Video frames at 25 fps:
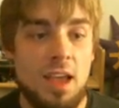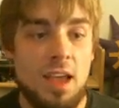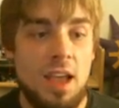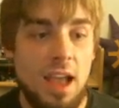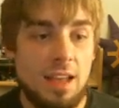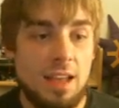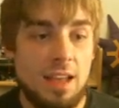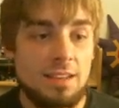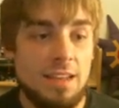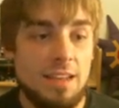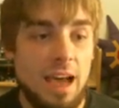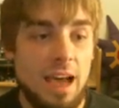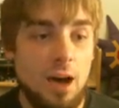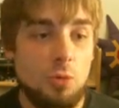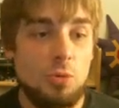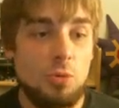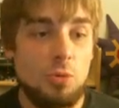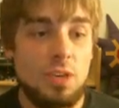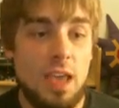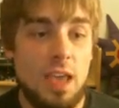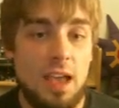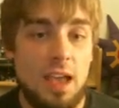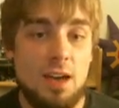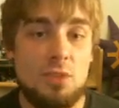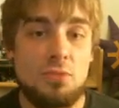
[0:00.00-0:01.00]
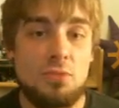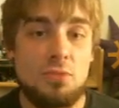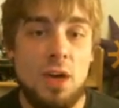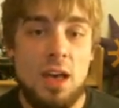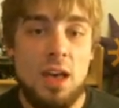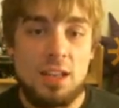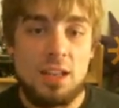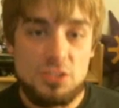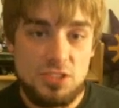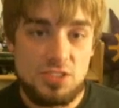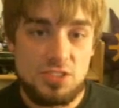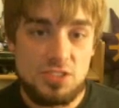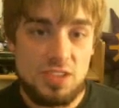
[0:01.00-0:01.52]
And now we have
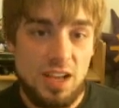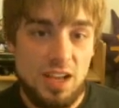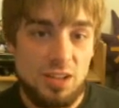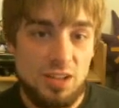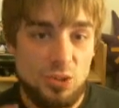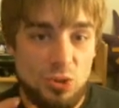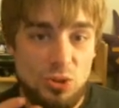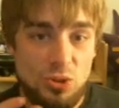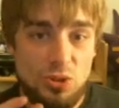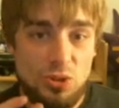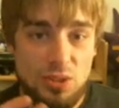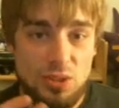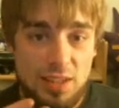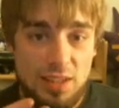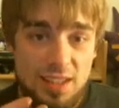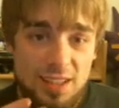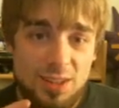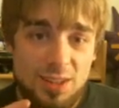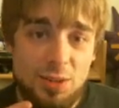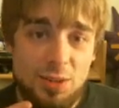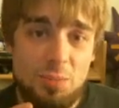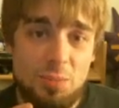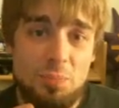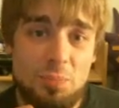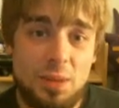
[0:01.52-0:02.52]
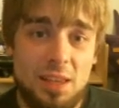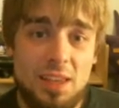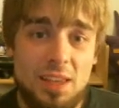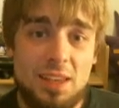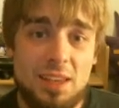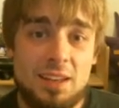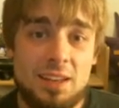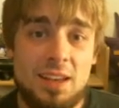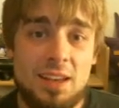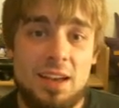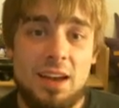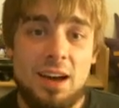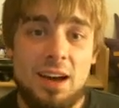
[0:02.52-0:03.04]
just a little bit